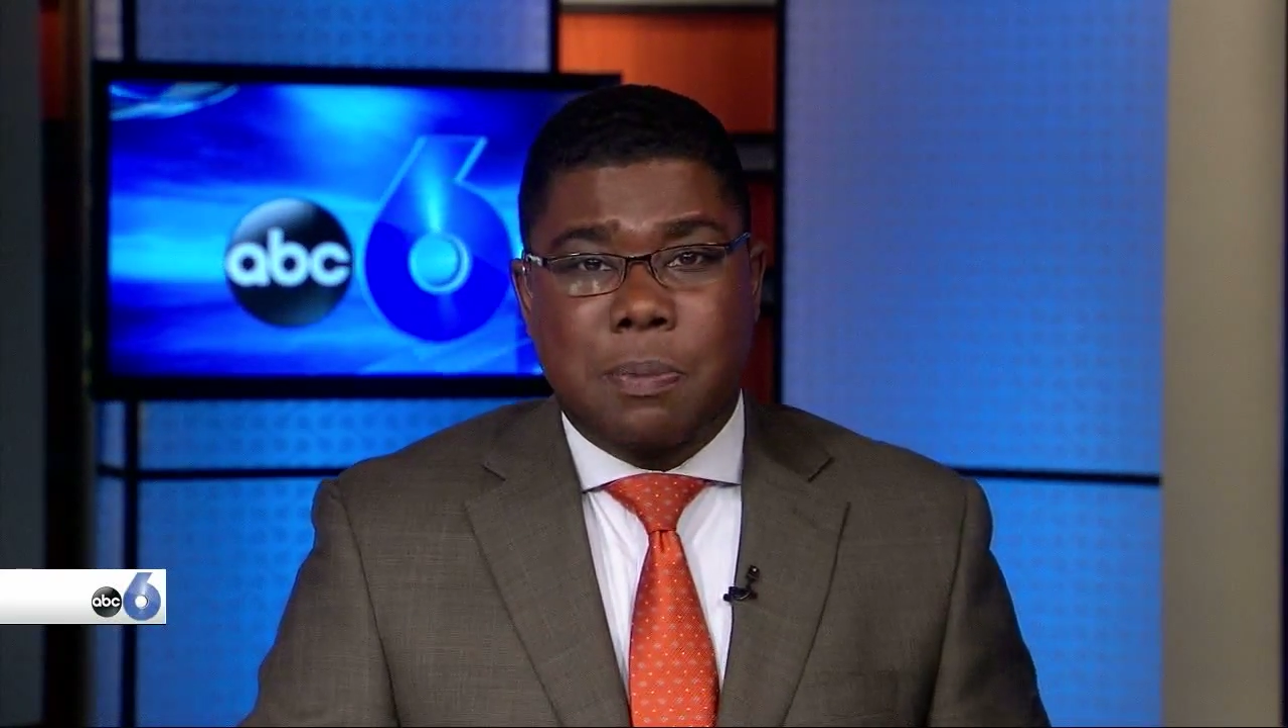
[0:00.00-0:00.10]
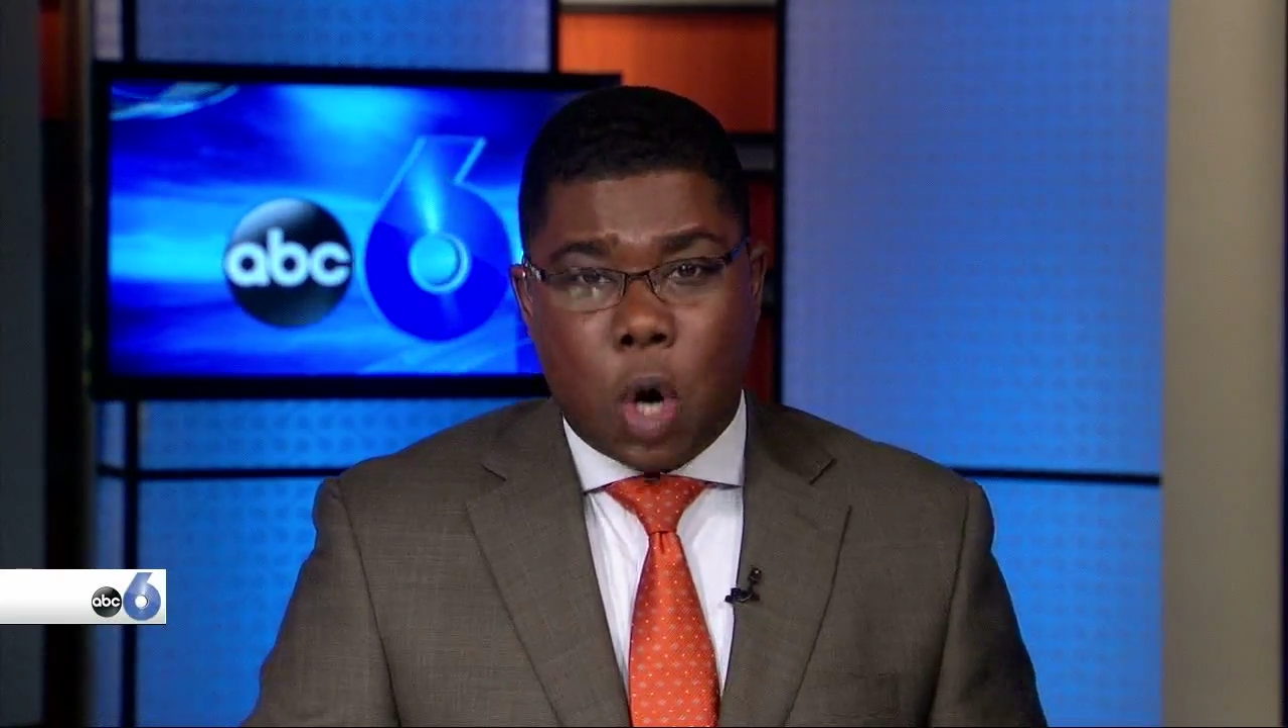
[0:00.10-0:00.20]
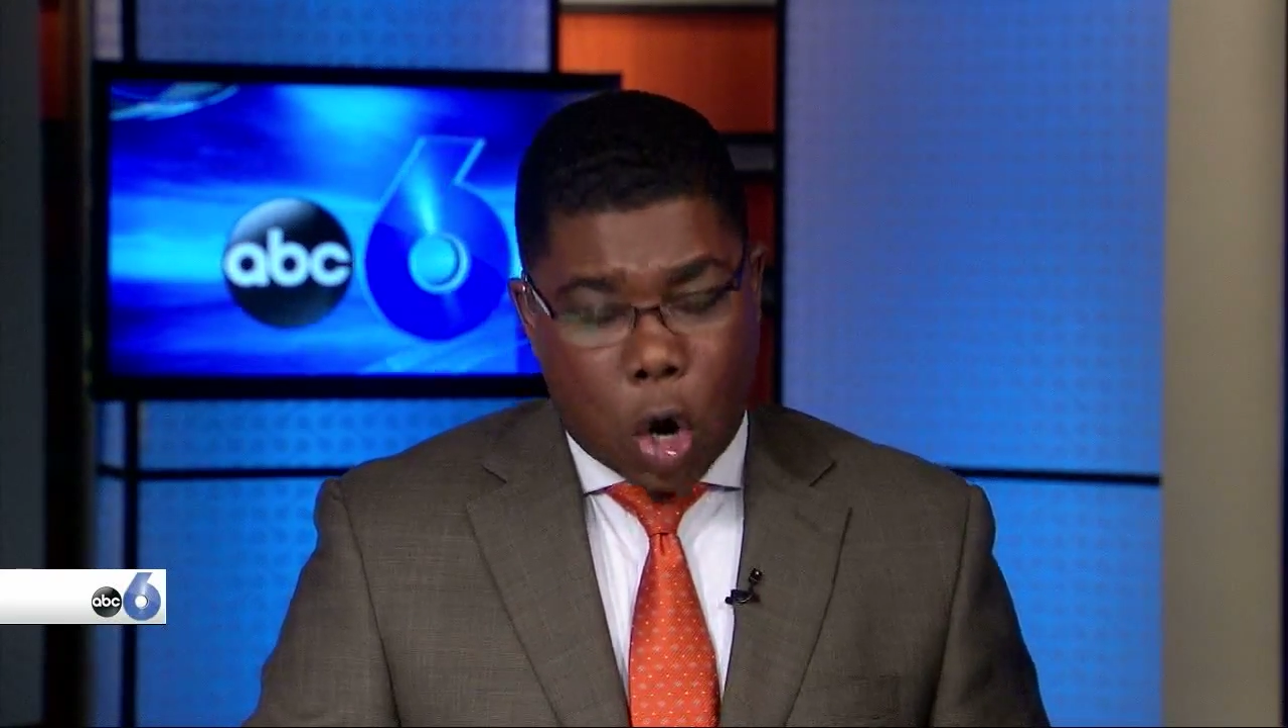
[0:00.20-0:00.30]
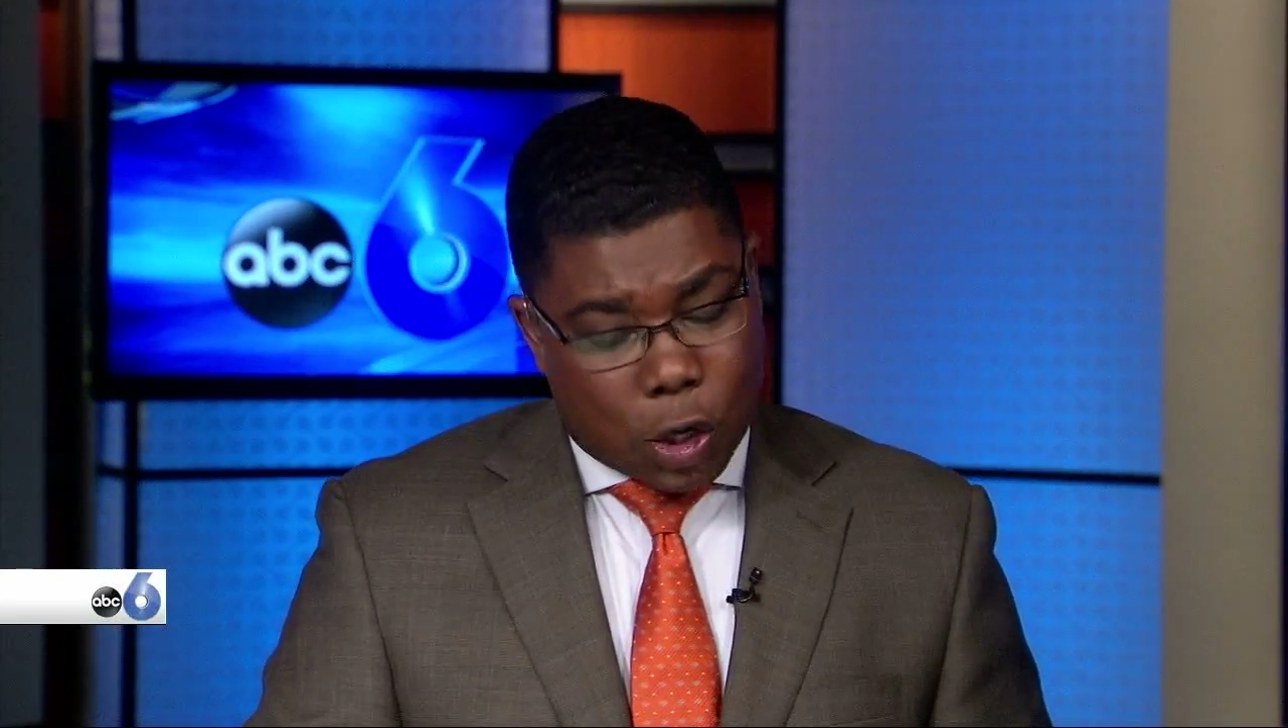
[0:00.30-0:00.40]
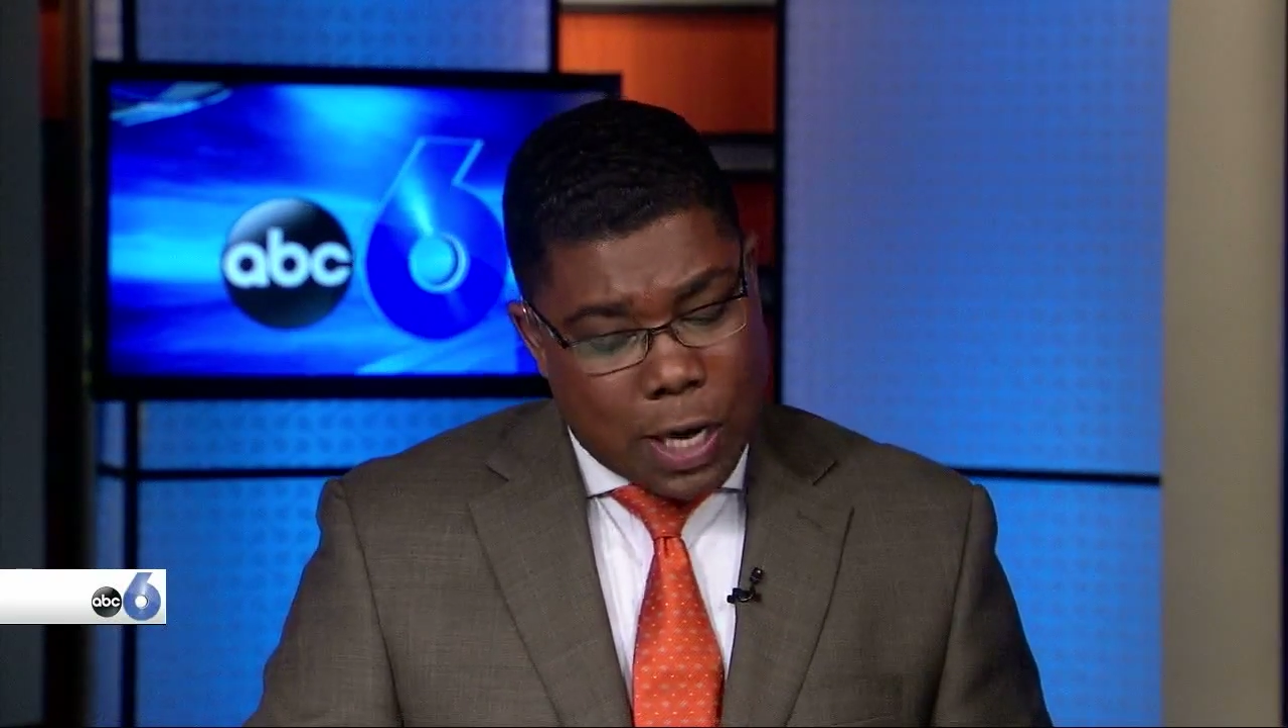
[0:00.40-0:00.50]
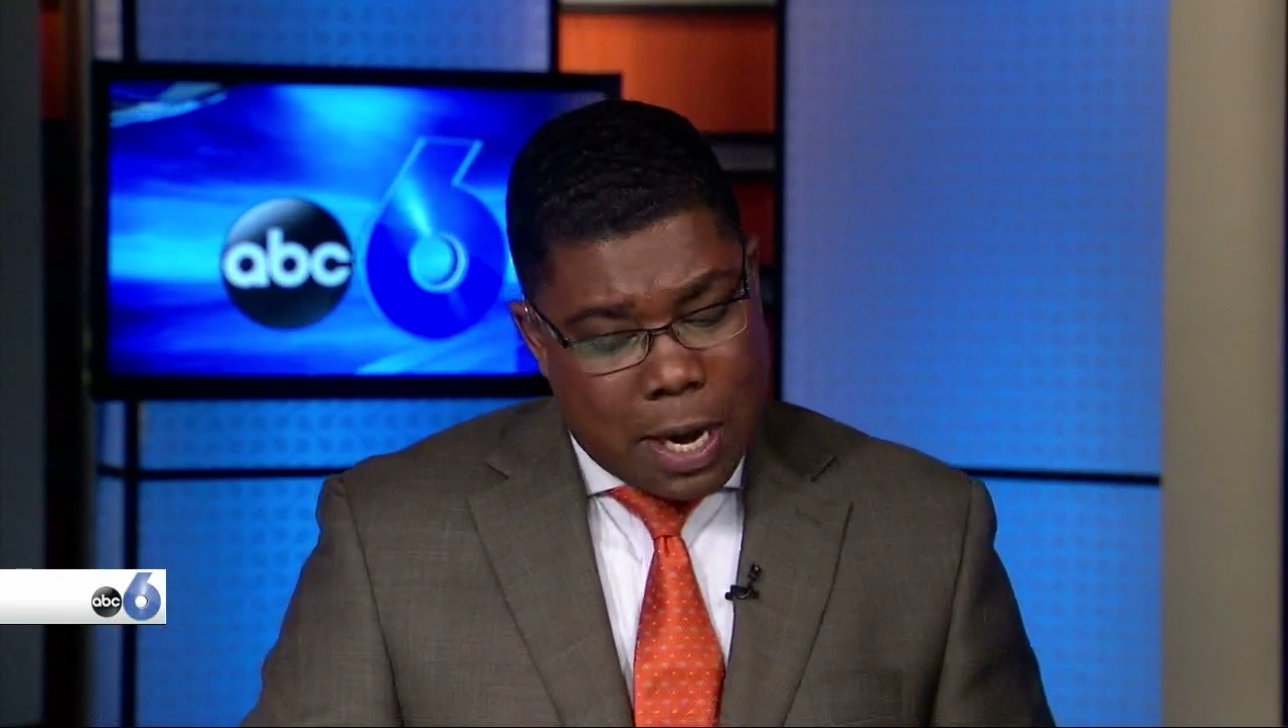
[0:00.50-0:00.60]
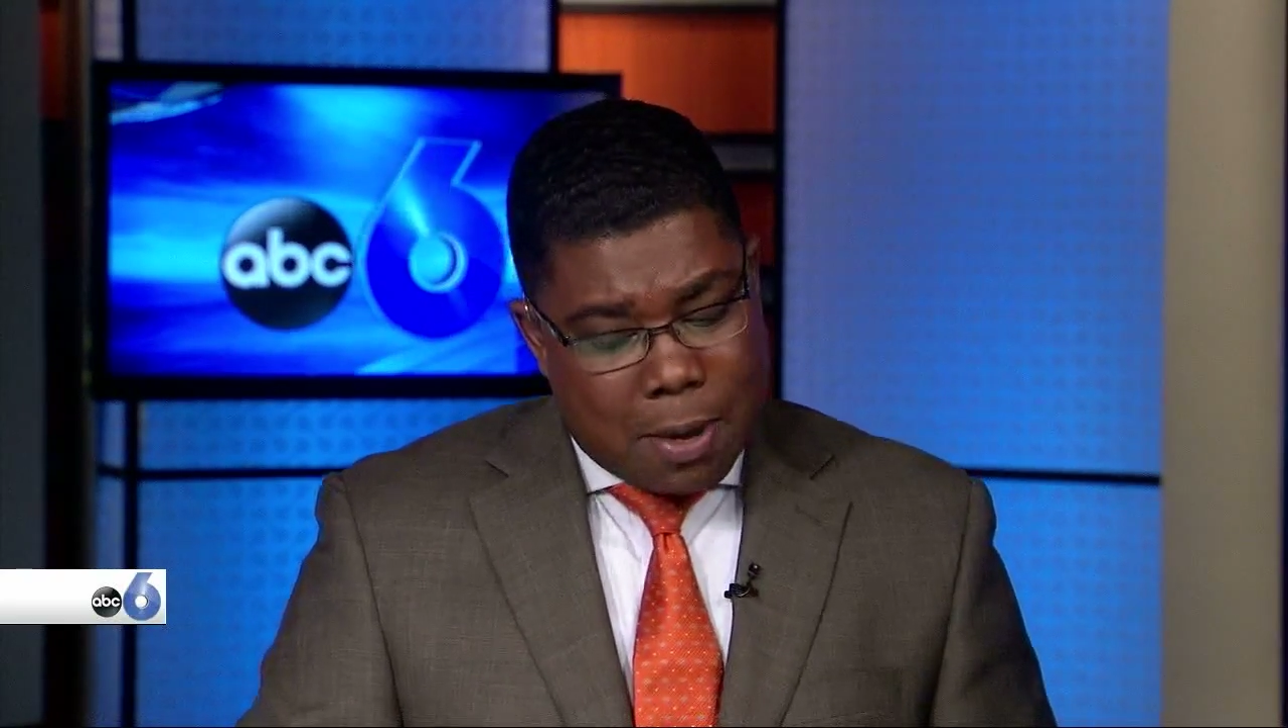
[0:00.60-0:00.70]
Park.